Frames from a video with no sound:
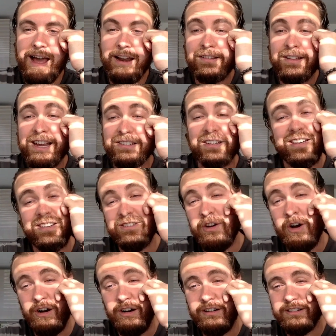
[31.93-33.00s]
and it's actually
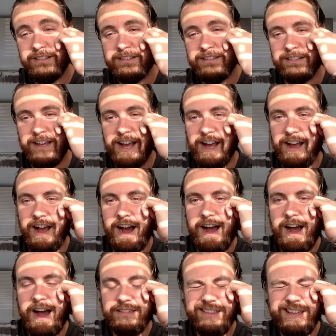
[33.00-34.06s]
not.
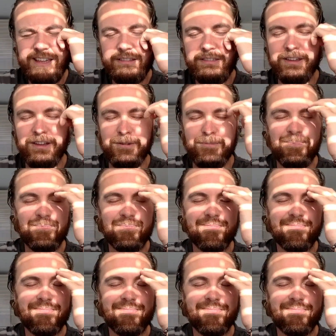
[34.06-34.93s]
I think that